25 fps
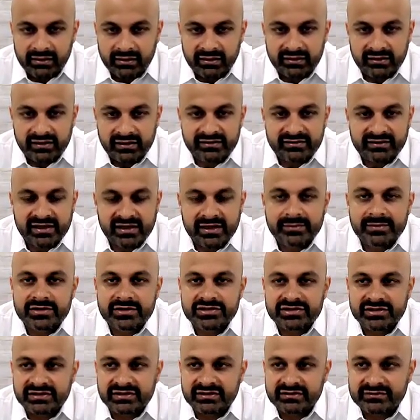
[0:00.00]
these
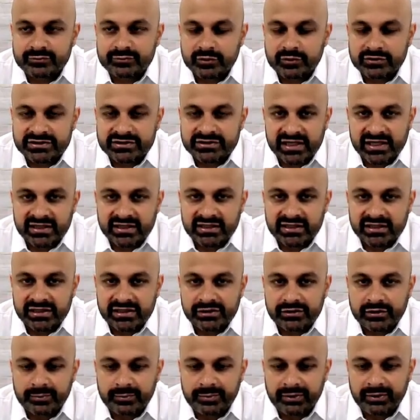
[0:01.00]
images were taken a
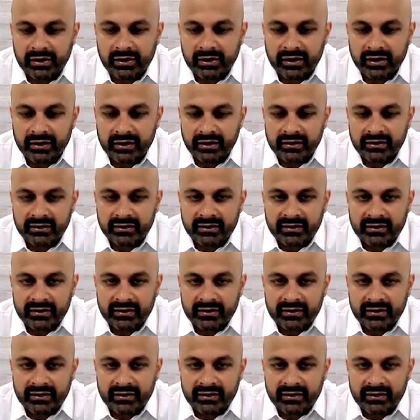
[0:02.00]
year apart